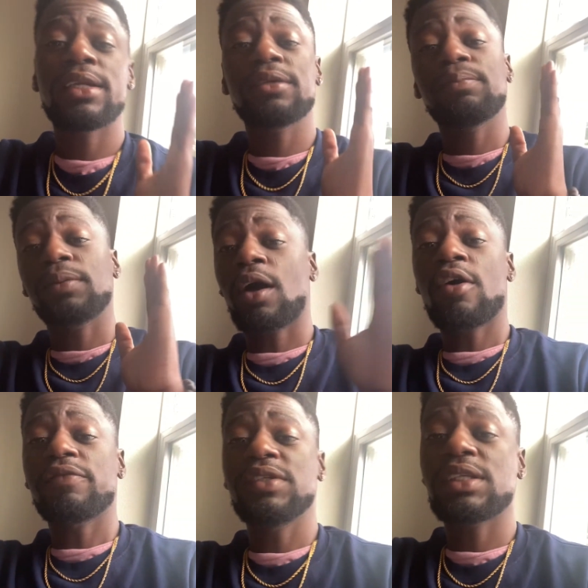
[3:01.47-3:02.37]
of the
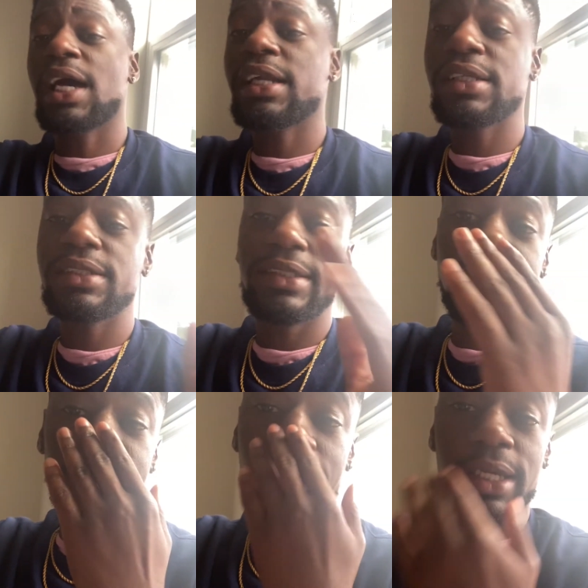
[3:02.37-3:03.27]
office, out of the
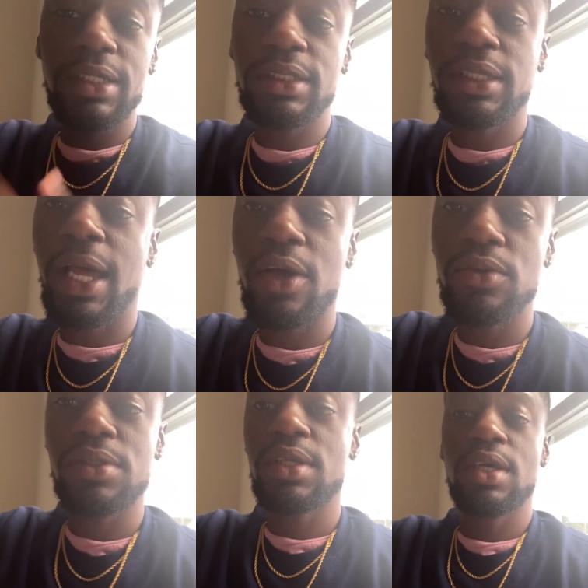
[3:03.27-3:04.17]
Senate, out of the
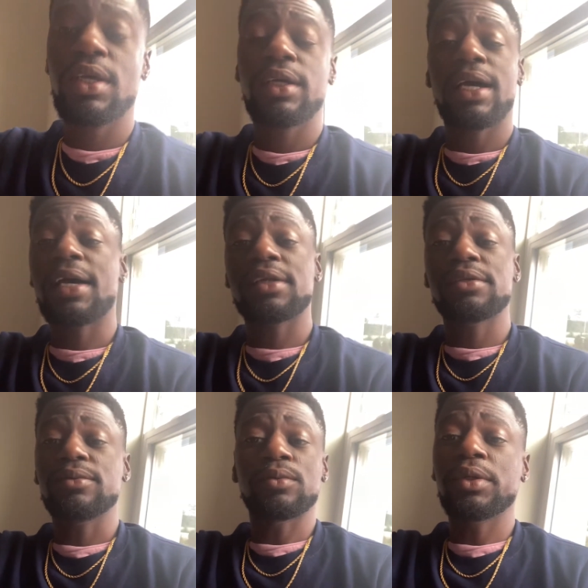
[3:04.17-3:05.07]
House, out
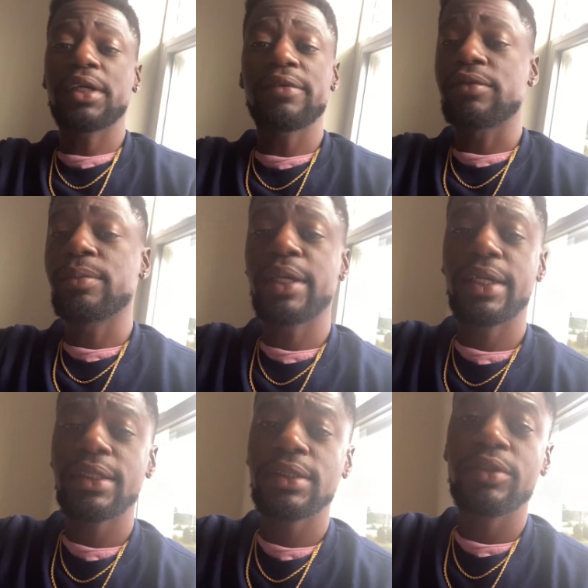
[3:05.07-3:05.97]
of whatever,
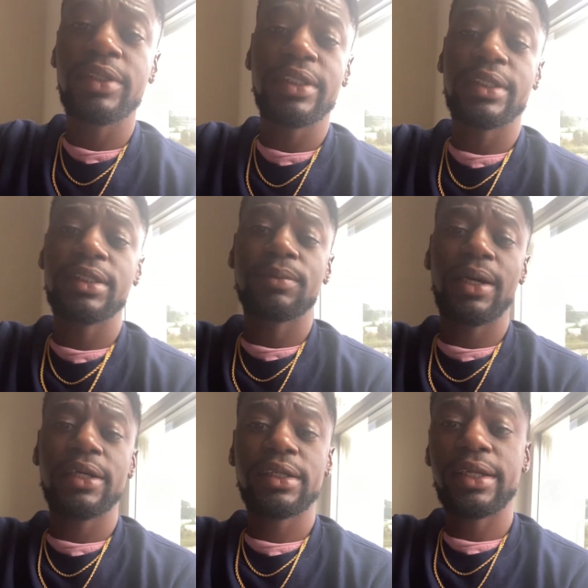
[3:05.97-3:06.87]
man. You need to get them
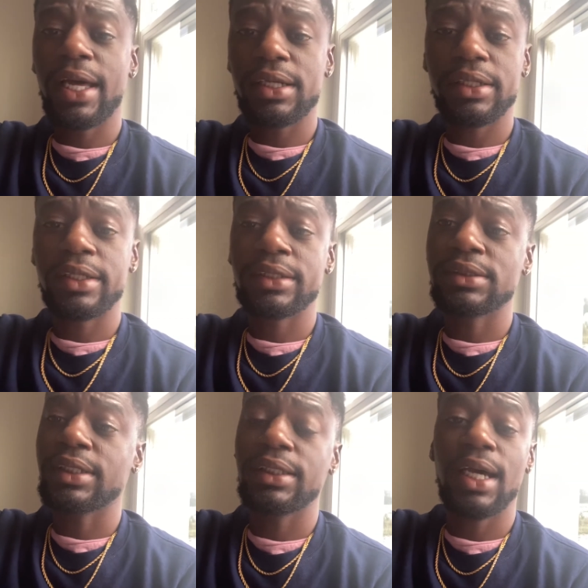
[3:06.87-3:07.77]
out of there, because
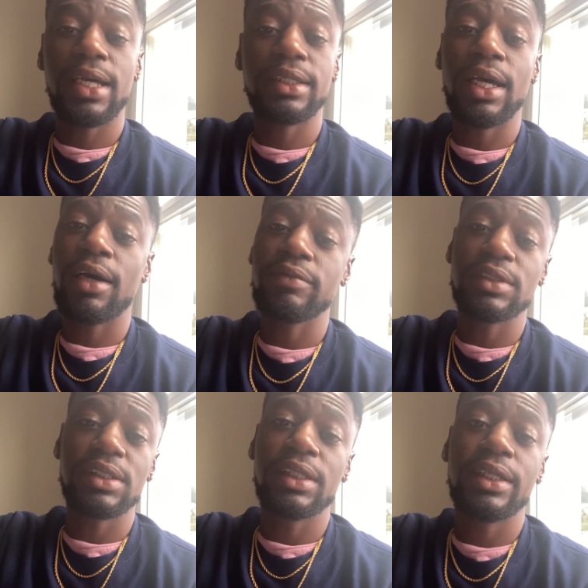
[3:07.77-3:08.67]
they
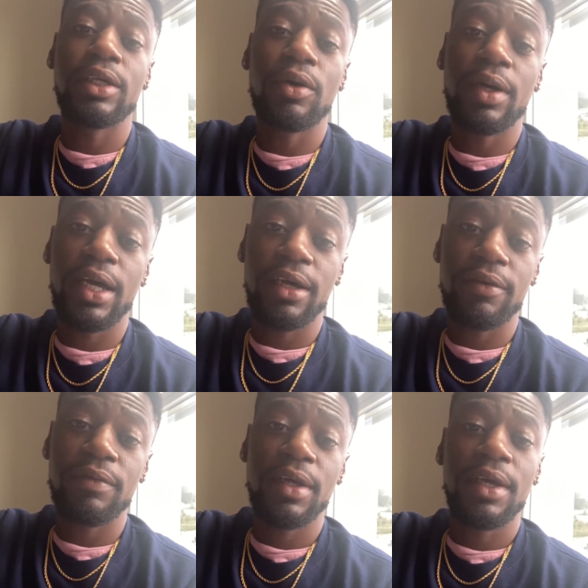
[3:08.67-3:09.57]
don't
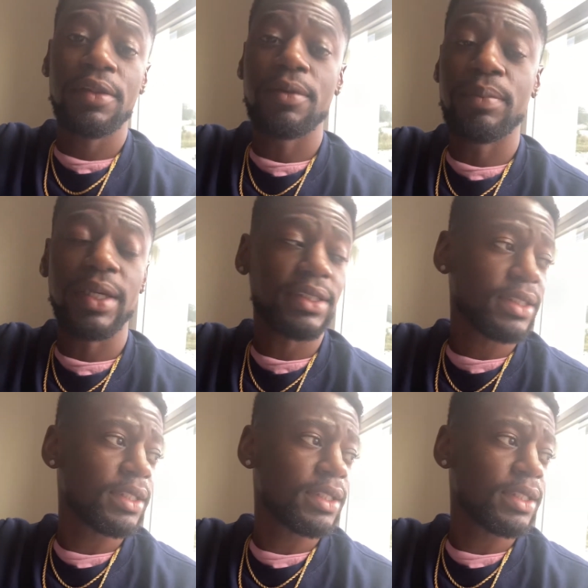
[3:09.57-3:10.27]
have the best